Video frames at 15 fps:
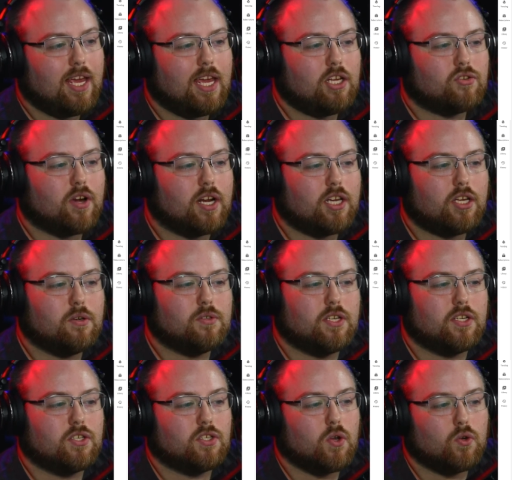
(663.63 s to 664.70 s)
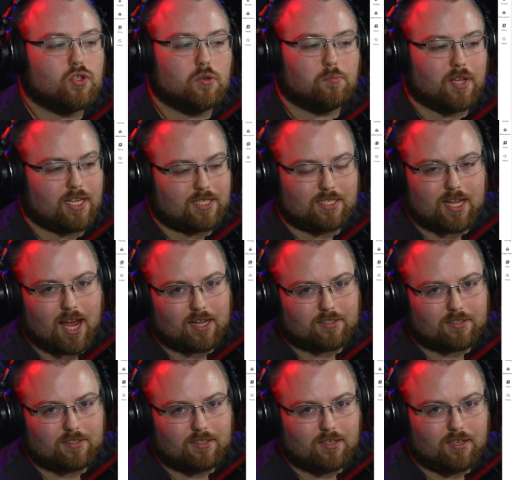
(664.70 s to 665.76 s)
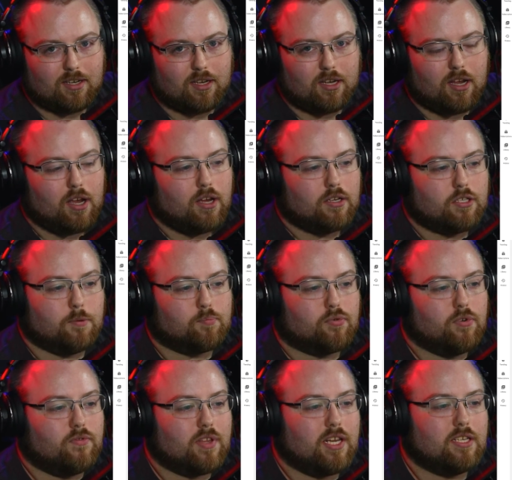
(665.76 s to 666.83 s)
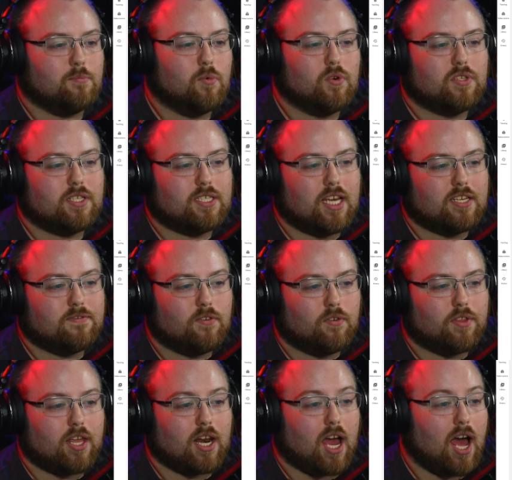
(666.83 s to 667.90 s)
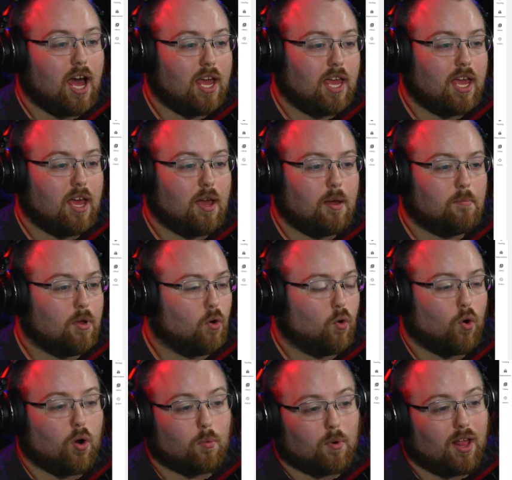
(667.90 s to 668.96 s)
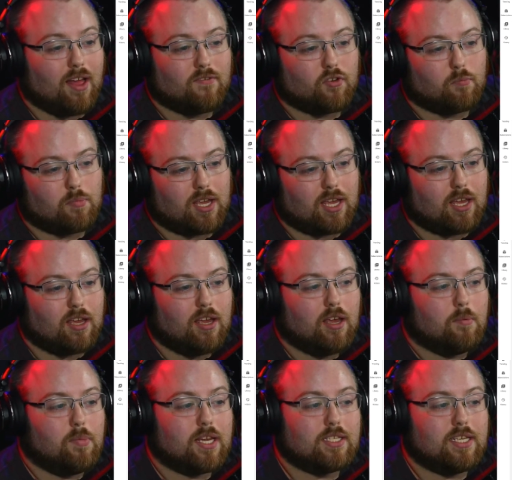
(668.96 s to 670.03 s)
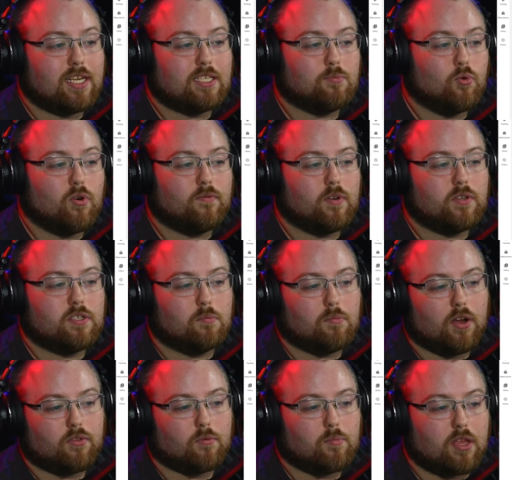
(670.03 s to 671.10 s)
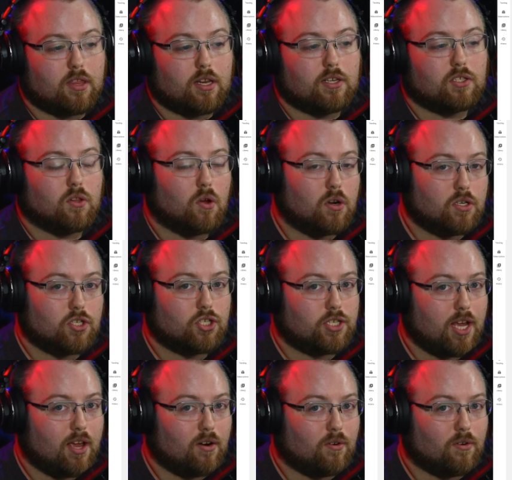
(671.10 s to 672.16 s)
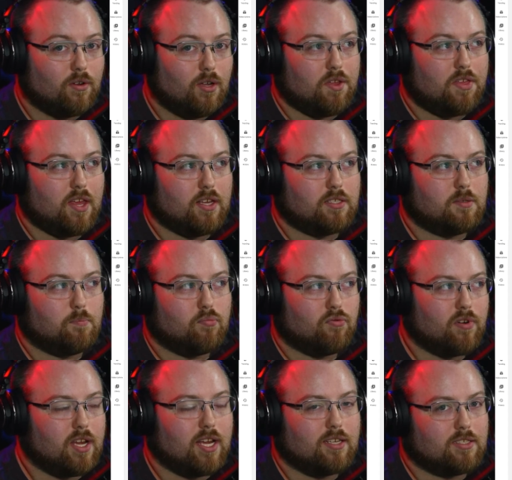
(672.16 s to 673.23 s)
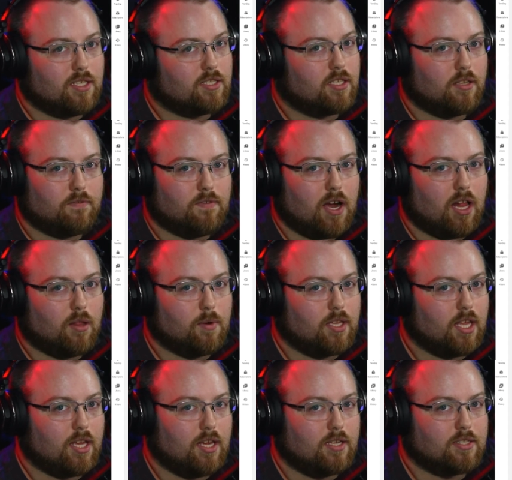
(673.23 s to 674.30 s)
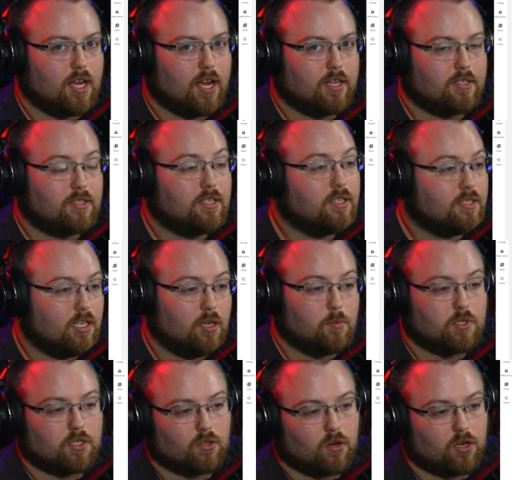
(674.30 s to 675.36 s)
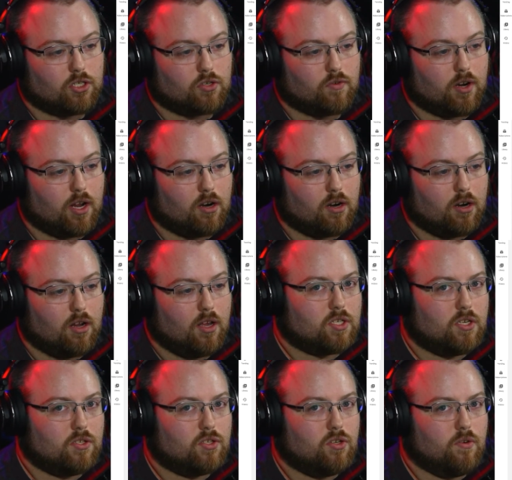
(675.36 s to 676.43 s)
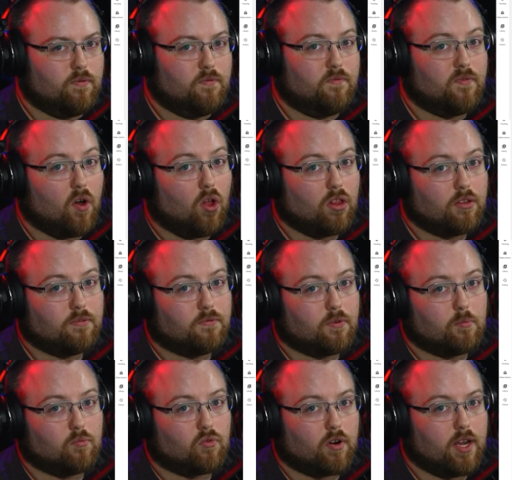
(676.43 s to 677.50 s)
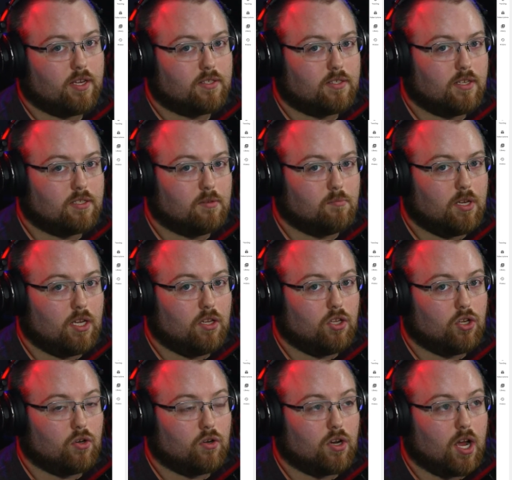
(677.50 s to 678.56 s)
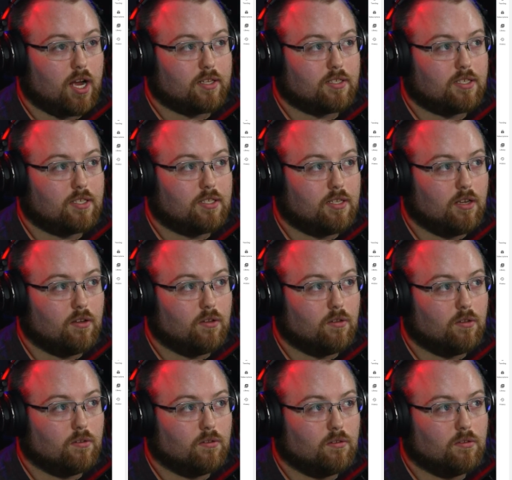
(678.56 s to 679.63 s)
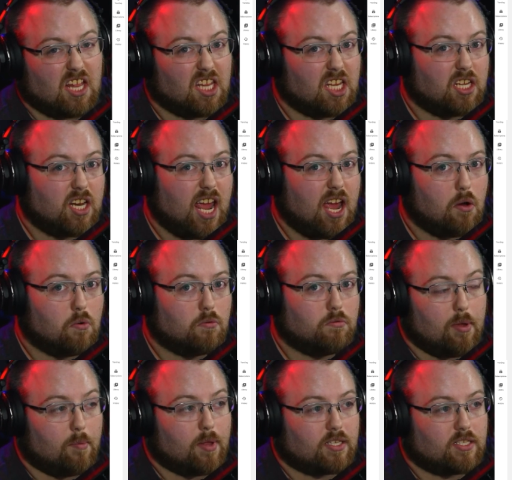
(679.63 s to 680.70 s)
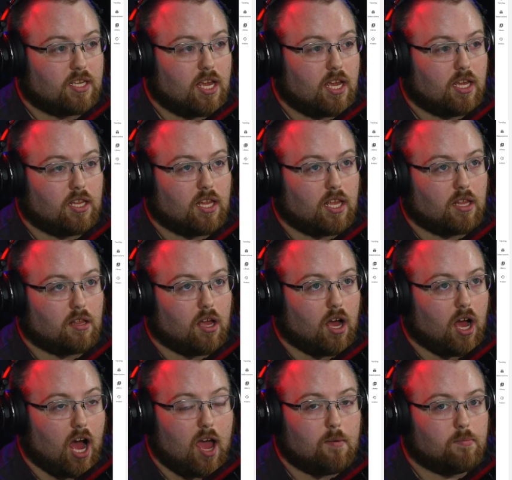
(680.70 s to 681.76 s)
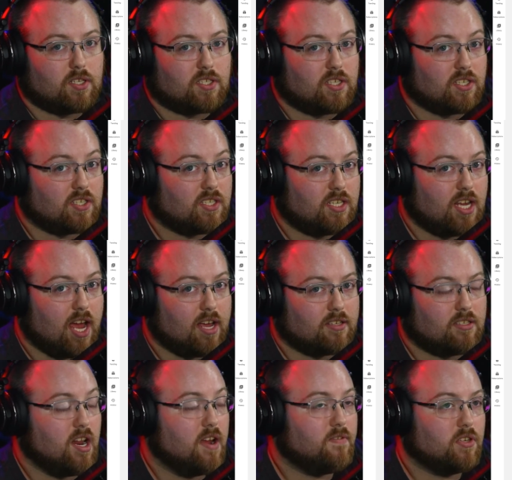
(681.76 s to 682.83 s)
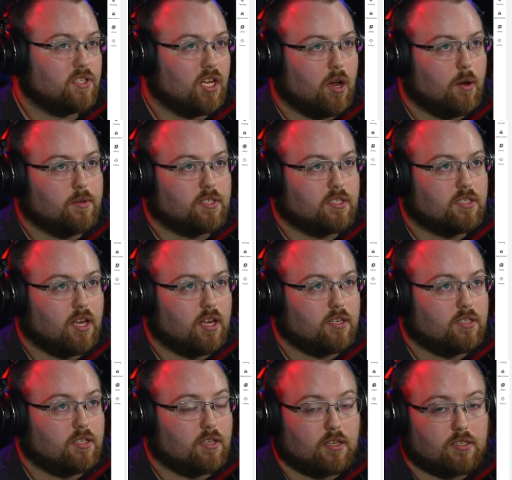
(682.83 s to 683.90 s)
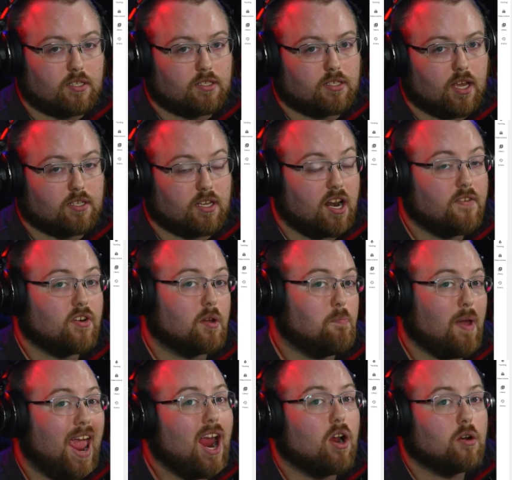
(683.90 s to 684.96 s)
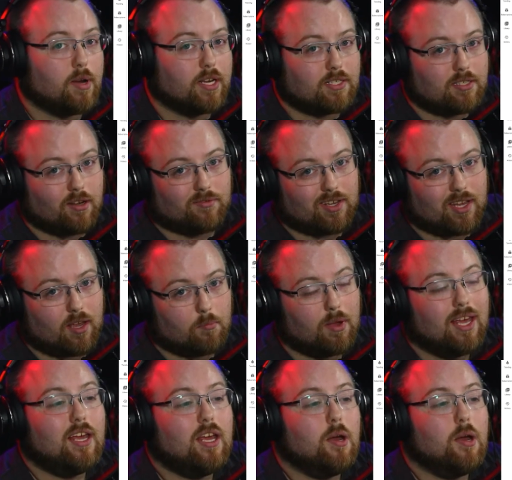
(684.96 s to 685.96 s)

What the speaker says: He tried to use his Social Blade stats to prove that he's more successful than I am or will ever be, because he gets more views a month with me than his larger channel with his pre-existing following that he's had since he was a large creator. Just because you've fallen from grace doesn't mean you're not still failing now. I mean, I'm not saying that I'm a success. Never said I was a success. I never compared myself to him.